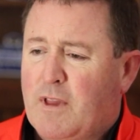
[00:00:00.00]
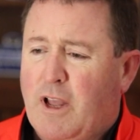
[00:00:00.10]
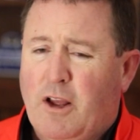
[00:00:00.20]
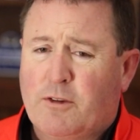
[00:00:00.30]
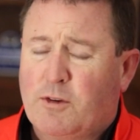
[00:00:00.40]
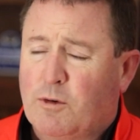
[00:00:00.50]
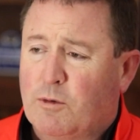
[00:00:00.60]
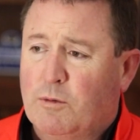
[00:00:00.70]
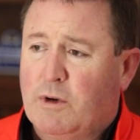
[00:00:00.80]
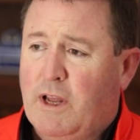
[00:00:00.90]

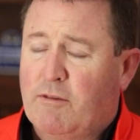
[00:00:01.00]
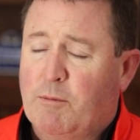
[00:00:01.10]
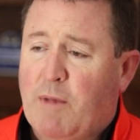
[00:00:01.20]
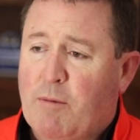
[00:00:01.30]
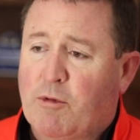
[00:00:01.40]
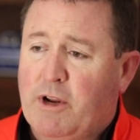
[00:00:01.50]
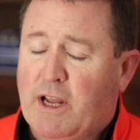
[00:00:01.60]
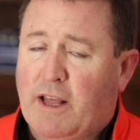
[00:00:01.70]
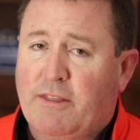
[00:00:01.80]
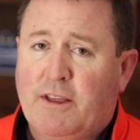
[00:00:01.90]
also have a
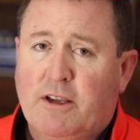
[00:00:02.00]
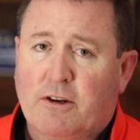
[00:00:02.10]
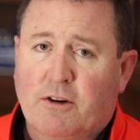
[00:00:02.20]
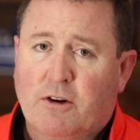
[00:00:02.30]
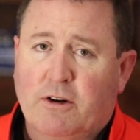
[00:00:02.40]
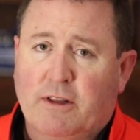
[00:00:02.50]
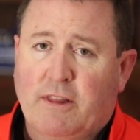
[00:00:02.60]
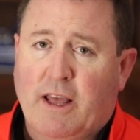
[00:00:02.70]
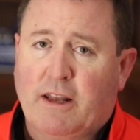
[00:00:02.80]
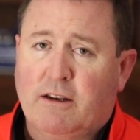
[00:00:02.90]
memory, I think it occurred at
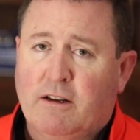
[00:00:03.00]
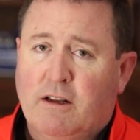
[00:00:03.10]
the